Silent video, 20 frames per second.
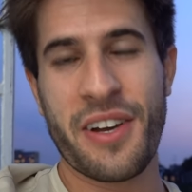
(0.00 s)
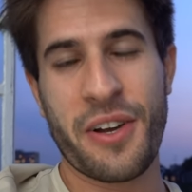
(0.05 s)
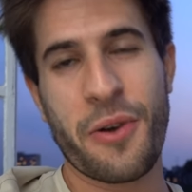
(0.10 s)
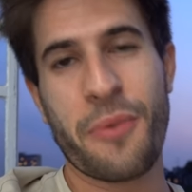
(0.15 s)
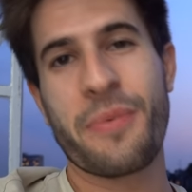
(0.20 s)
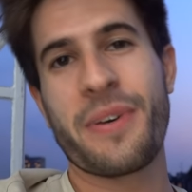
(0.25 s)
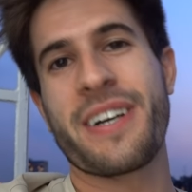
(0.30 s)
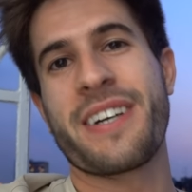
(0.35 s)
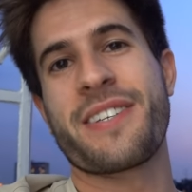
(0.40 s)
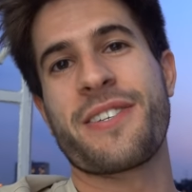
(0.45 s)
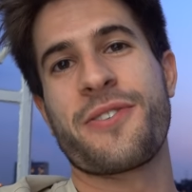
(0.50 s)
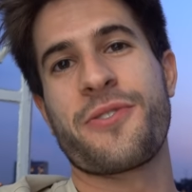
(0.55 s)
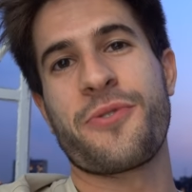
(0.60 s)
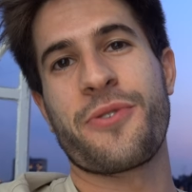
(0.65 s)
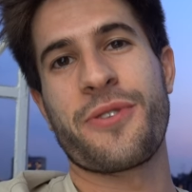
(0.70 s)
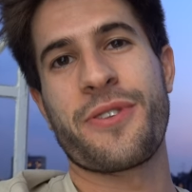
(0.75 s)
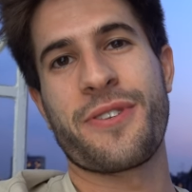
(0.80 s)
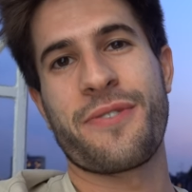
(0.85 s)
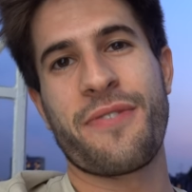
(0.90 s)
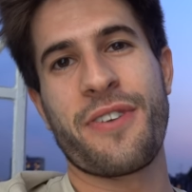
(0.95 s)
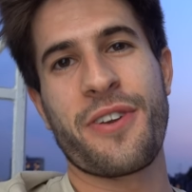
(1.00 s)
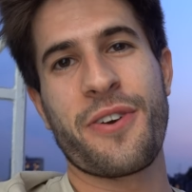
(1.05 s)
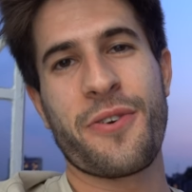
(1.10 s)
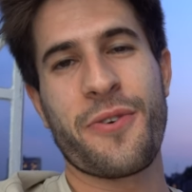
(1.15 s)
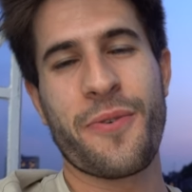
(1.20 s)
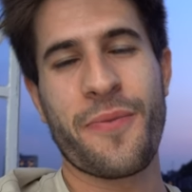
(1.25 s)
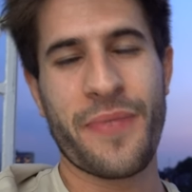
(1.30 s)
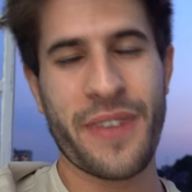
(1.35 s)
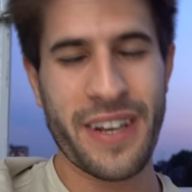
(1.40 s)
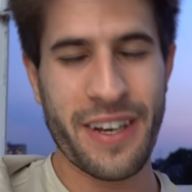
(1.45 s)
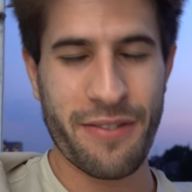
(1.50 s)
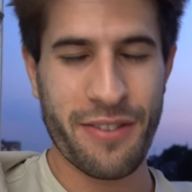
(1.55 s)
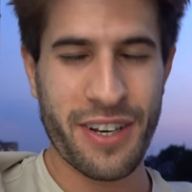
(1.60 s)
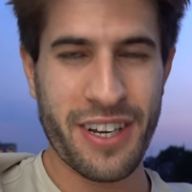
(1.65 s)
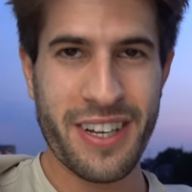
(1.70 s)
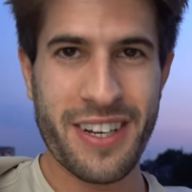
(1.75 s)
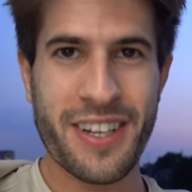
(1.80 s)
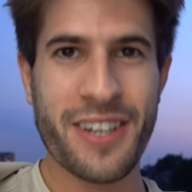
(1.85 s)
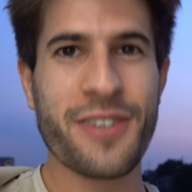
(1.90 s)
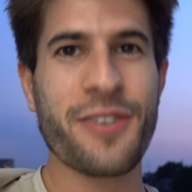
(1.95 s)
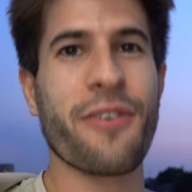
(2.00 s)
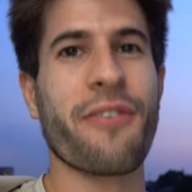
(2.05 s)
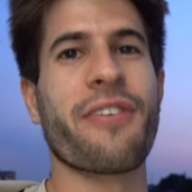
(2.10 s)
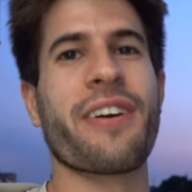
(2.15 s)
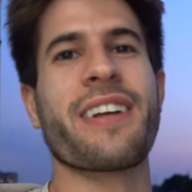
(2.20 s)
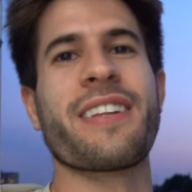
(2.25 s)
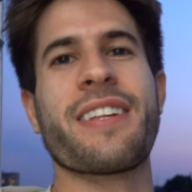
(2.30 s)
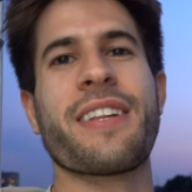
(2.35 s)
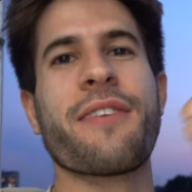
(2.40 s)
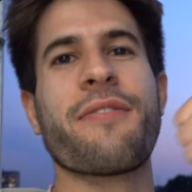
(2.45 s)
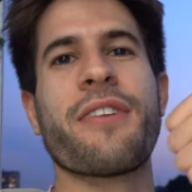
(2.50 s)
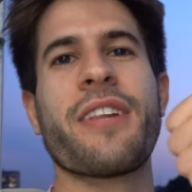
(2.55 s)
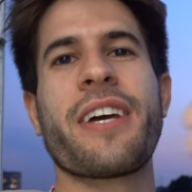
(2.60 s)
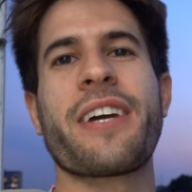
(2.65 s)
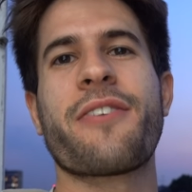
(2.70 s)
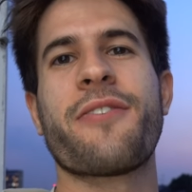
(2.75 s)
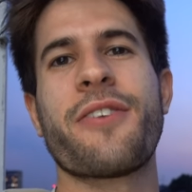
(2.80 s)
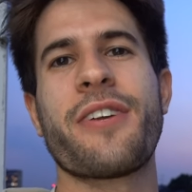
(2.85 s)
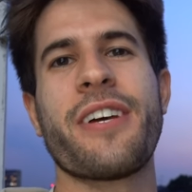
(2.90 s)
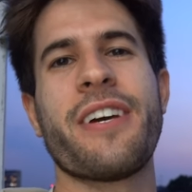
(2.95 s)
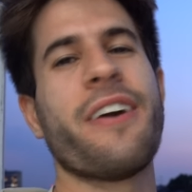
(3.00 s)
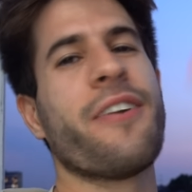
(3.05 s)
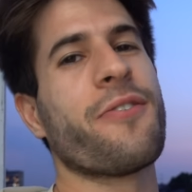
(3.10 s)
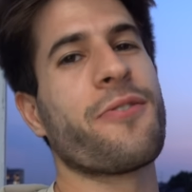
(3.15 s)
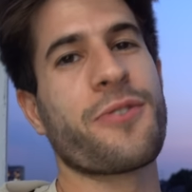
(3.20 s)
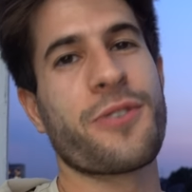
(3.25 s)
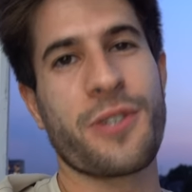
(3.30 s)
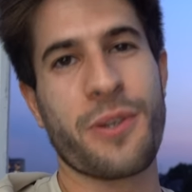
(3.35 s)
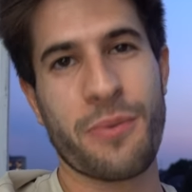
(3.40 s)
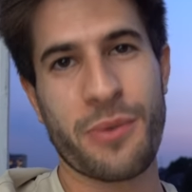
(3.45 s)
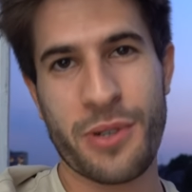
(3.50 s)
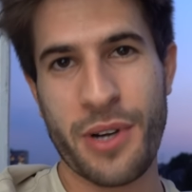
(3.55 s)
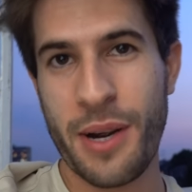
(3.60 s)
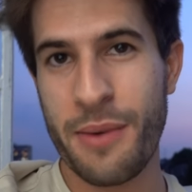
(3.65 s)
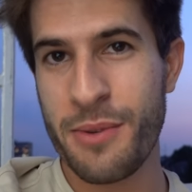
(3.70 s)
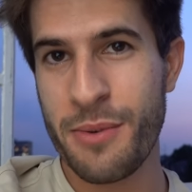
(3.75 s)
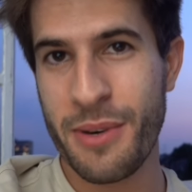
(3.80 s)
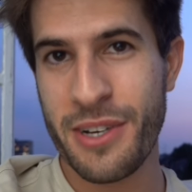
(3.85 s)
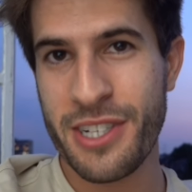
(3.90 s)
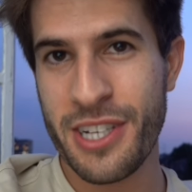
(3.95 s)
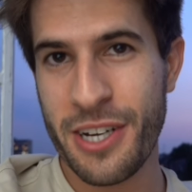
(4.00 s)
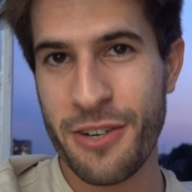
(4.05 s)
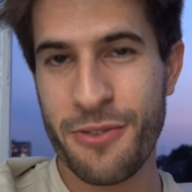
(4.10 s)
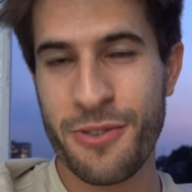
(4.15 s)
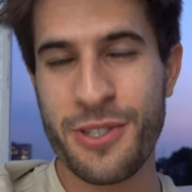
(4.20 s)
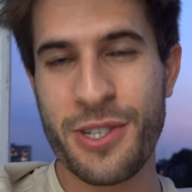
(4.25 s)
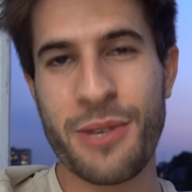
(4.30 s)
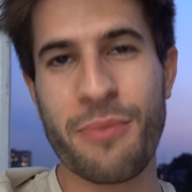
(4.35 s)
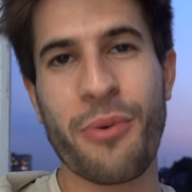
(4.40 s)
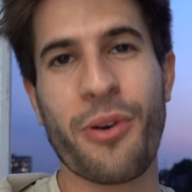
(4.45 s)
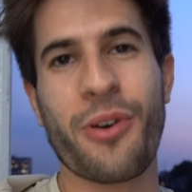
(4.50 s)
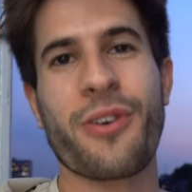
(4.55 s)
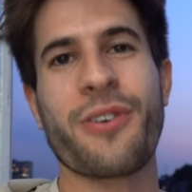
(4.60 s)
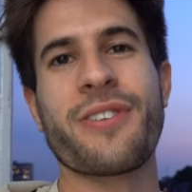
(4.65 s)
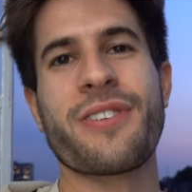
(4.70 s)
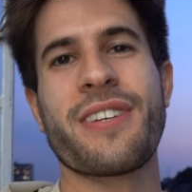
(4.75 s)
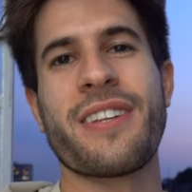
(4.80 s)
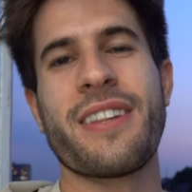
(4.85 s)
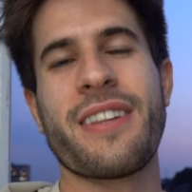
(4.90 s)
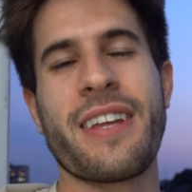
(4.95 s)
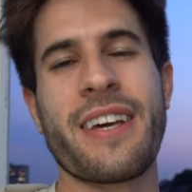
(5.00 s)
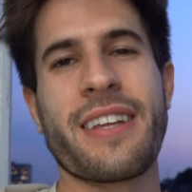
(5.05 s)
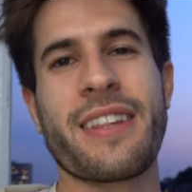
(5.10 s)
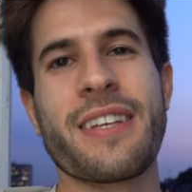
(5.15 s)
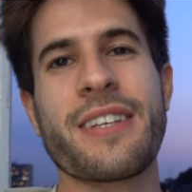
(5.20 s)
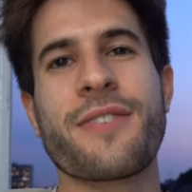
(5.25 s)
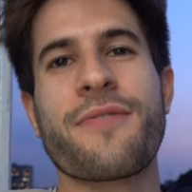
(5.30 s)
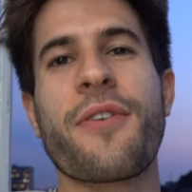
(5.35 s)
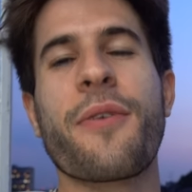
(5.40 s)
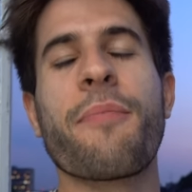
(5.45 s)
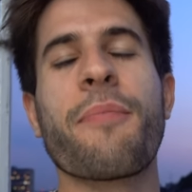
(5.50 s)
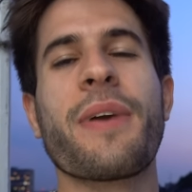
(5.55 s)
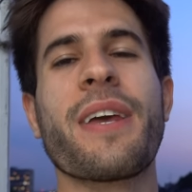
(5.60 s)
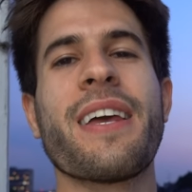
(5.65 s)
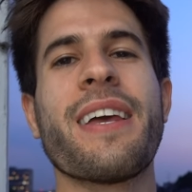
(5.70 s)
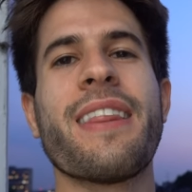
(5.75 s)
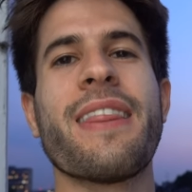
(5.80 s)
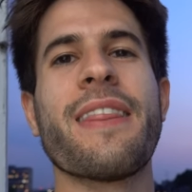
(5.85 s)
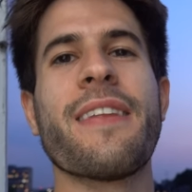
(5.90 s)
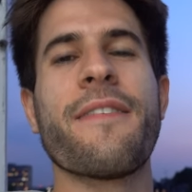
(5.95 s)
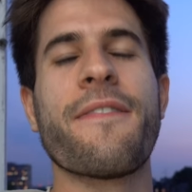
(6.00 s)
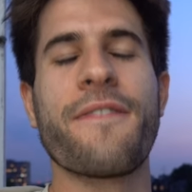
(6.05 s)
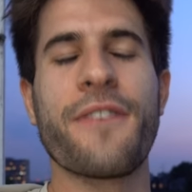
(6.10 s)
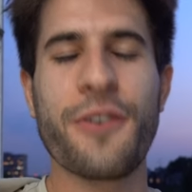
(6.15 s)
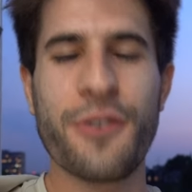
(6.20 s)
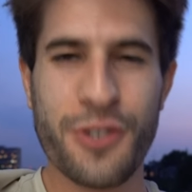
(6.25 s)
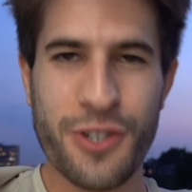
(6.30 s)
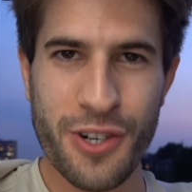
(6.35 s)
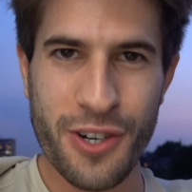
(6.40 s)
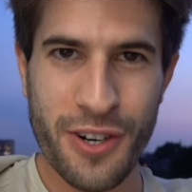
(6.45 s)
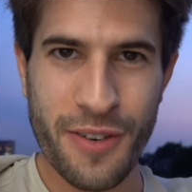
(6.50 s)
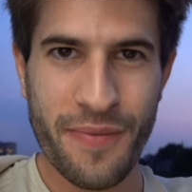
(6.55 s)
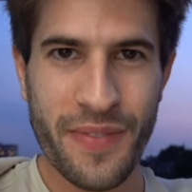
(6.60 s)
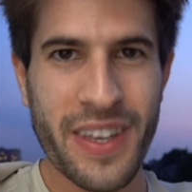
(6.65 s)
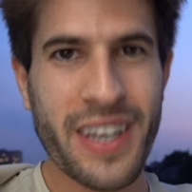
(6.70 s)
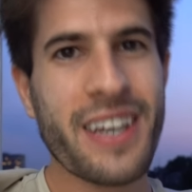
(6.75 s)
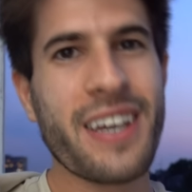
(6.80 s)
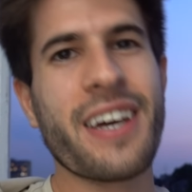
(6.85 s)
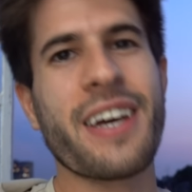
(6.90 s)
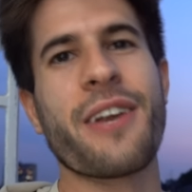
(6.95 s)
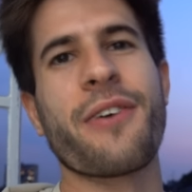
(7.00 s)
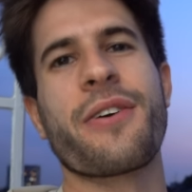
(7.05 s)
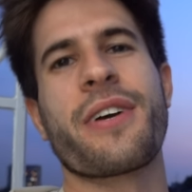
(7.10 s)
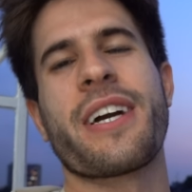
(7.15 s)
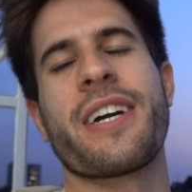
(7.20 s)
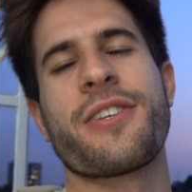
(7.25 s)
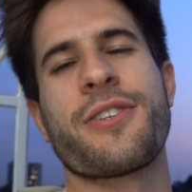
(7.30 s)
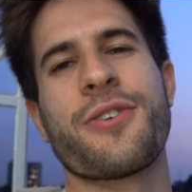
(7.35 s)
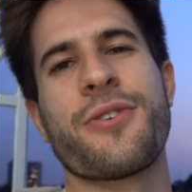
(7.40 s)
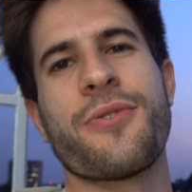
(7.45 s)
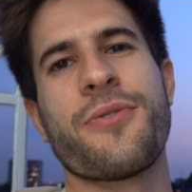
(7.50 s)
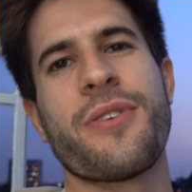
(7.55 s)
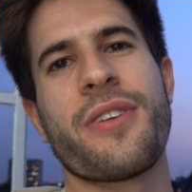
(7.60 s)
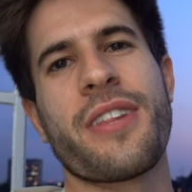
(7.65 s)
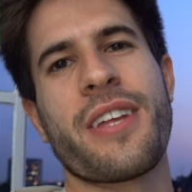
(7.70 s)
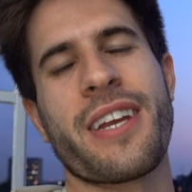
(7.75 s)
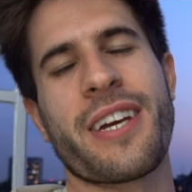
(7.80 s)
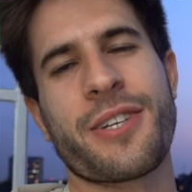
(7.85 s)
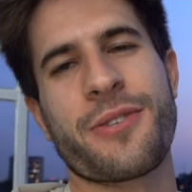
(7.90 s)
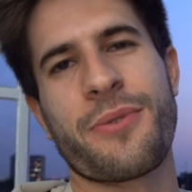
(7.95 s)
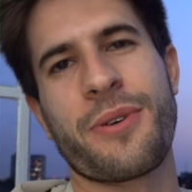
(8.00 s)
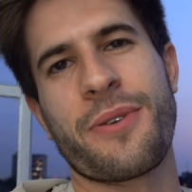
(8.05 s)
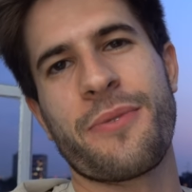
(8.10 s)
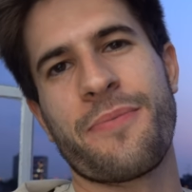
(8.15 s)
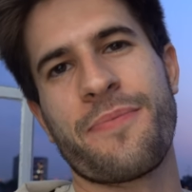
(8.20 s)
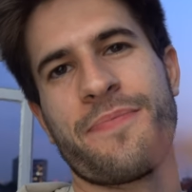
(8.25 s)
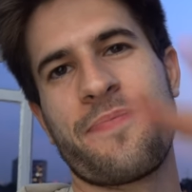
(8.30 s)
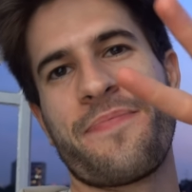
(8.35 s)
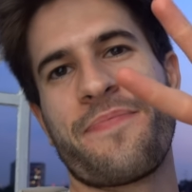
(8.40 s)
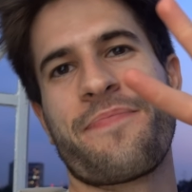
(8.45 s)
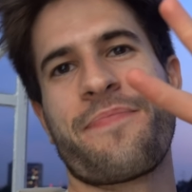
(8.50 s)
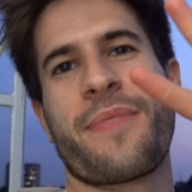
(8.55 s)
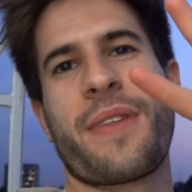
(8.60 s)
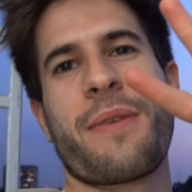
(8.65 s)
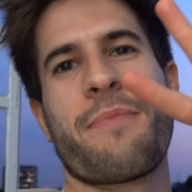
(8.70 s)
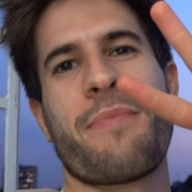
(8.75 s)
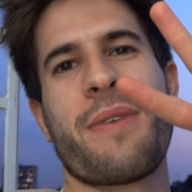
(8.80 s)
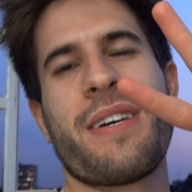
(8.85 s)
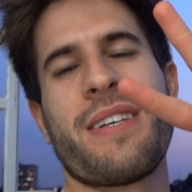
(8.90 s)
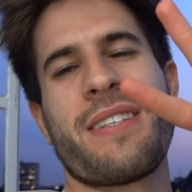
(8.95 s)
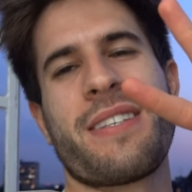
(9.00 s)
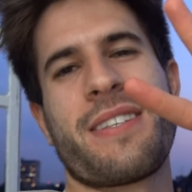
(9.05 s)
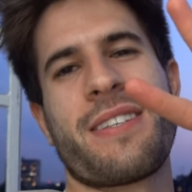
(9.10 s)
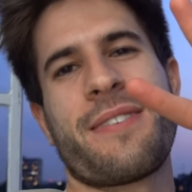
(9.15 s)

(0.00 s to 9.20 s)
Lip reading: I hope you guys enjoyed this video, and if you did, don't forget to leave a like on it and also subscribe to my channel to see more content like this from me in the future, and I'll catch you in the next one. Peace.